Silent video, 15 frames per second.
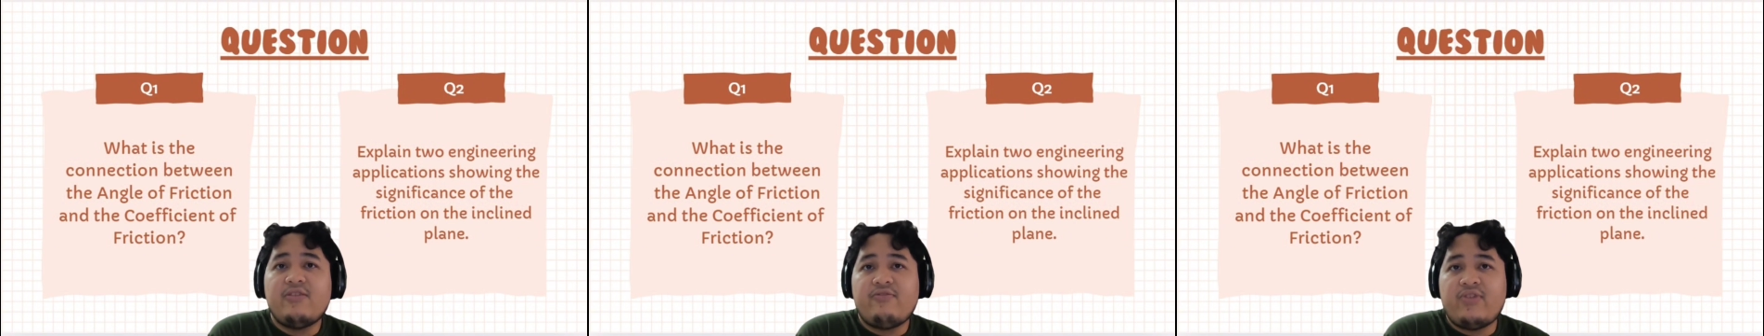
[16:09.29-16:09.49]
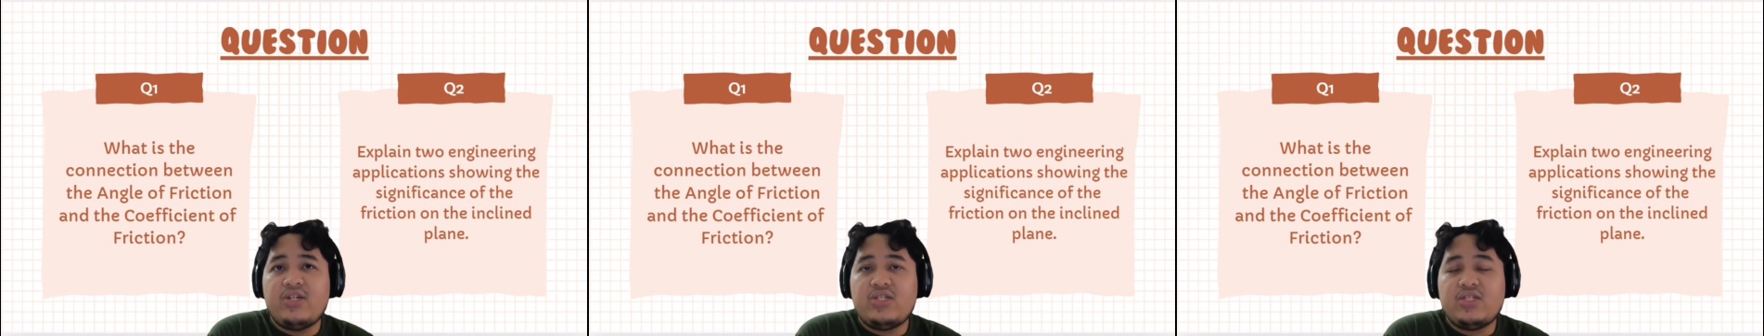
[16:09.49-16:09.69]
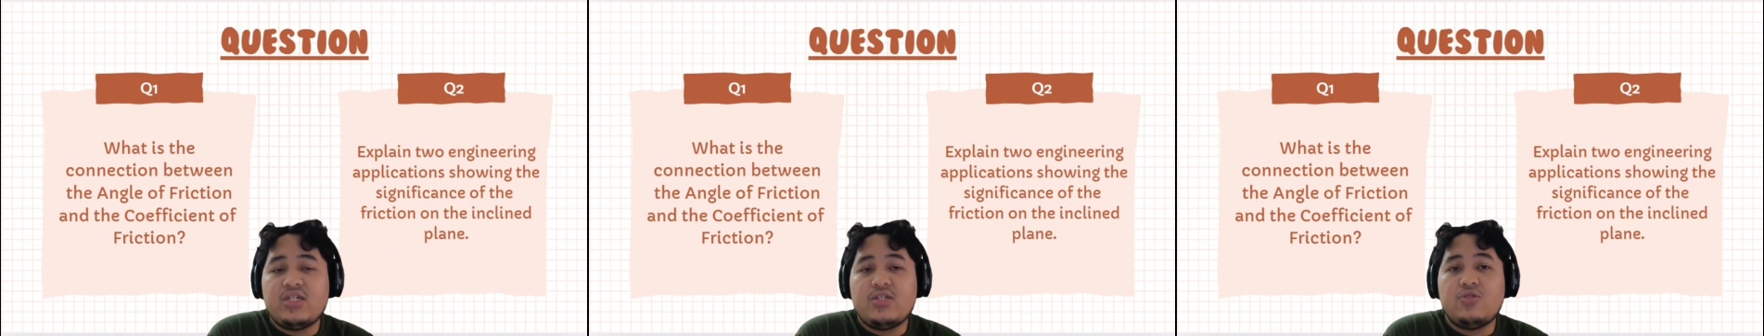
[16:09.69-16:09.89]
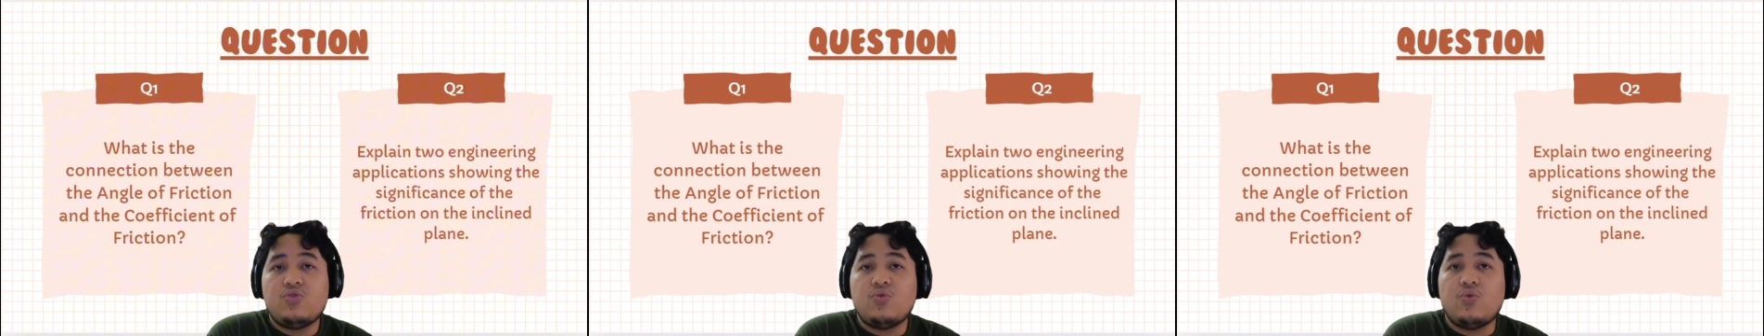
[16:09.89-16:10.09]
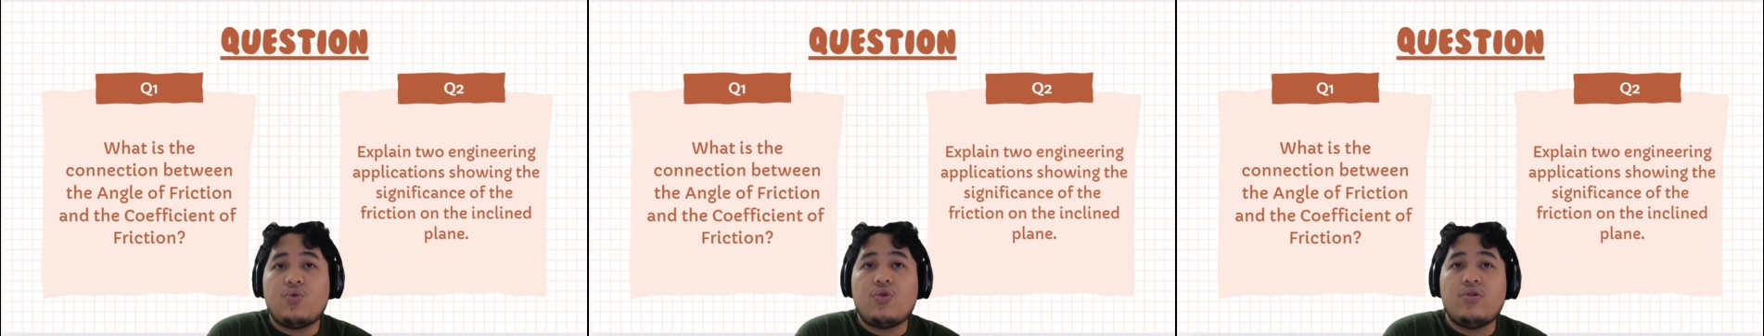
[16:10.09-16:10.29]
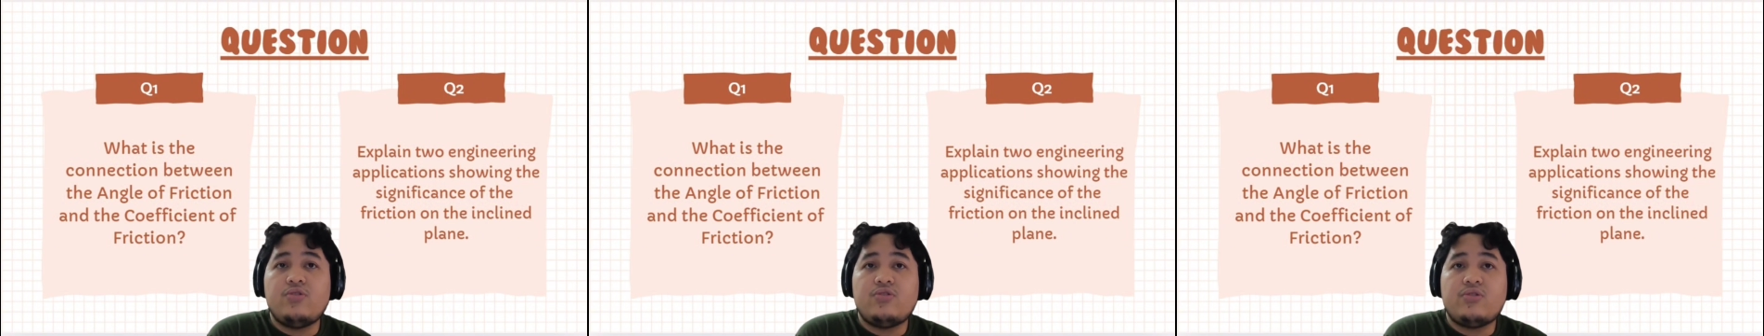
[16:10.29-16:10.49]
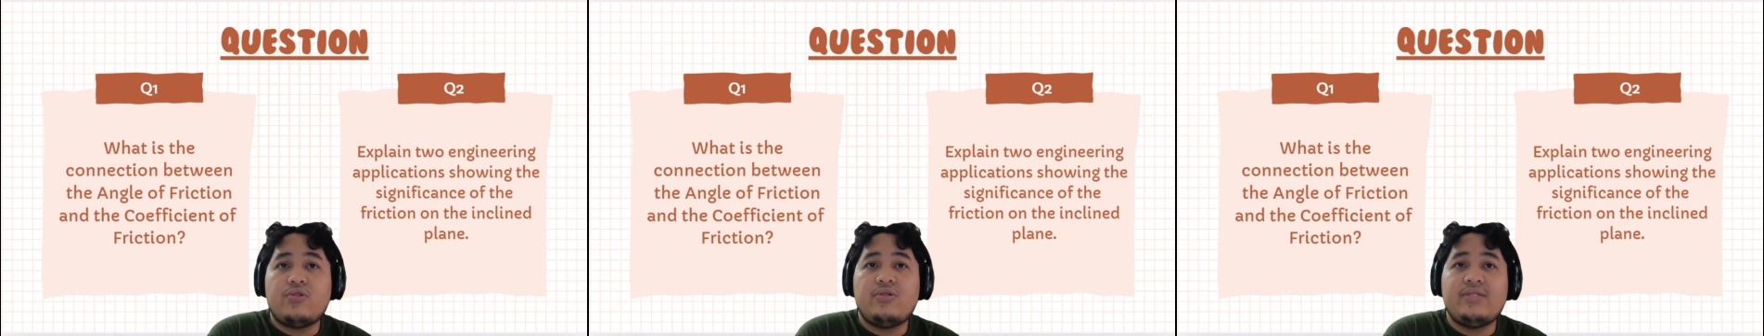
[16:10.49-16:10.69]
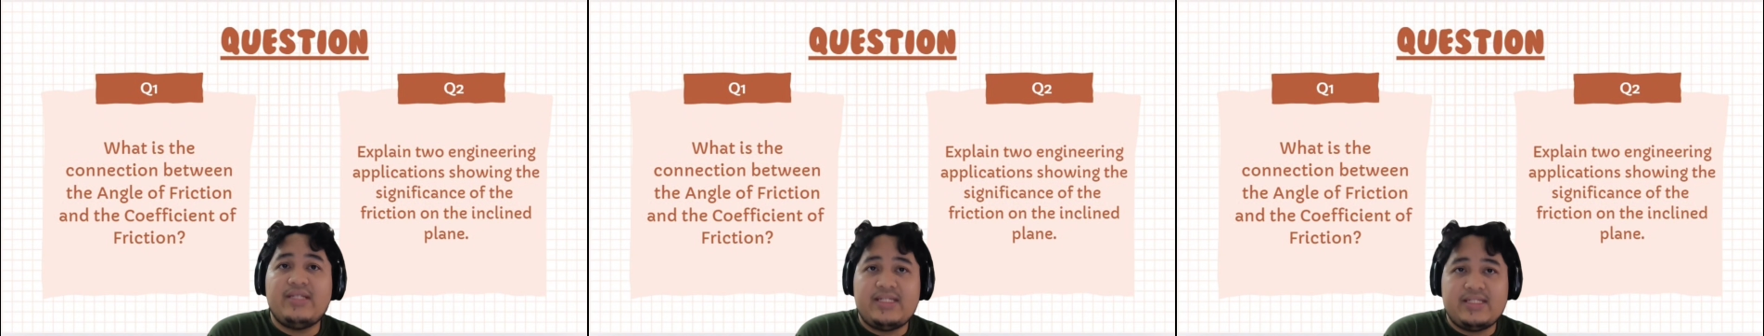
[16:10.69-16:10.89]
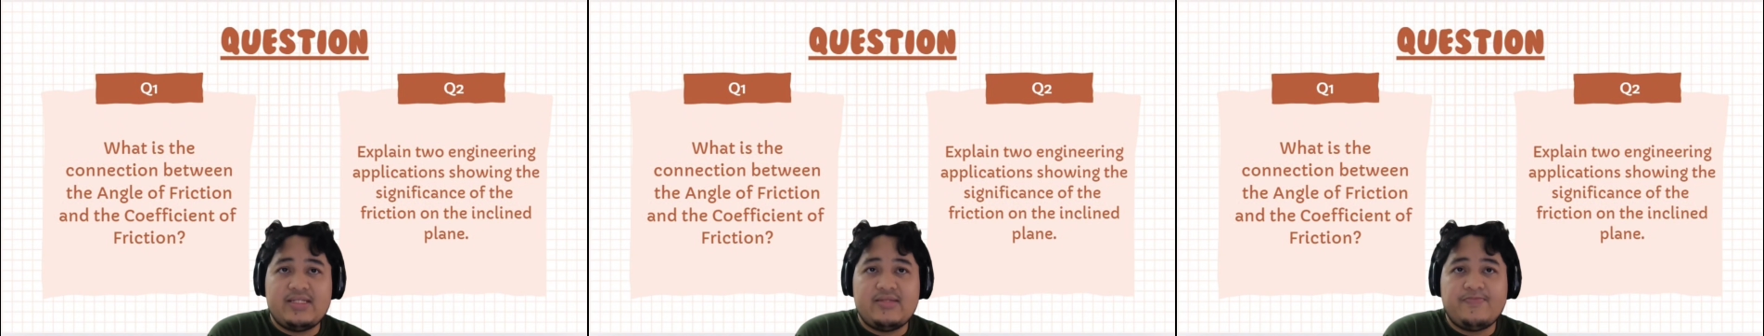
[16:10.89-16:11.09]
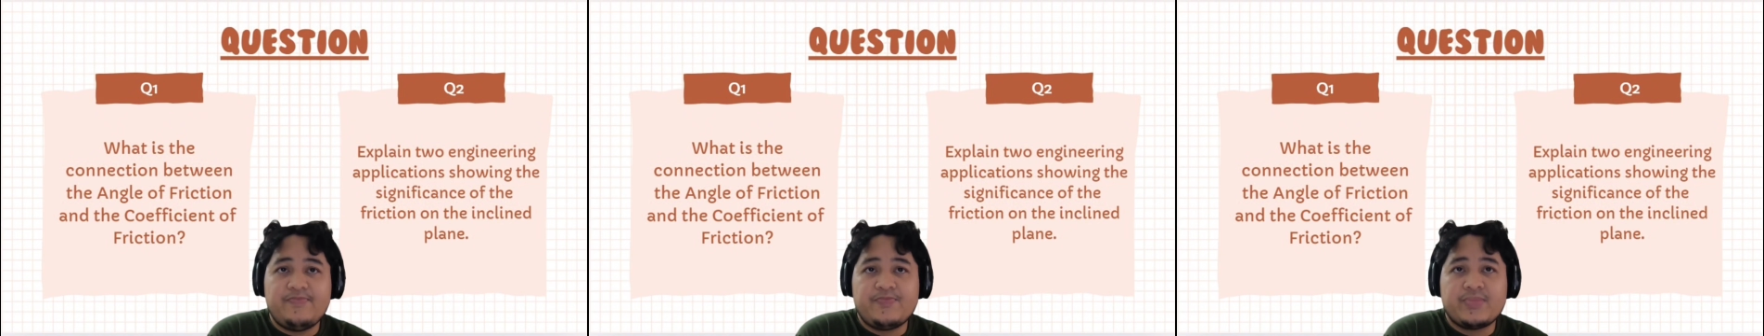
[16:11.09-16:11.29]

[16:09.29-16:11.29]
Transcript: friction to control descent.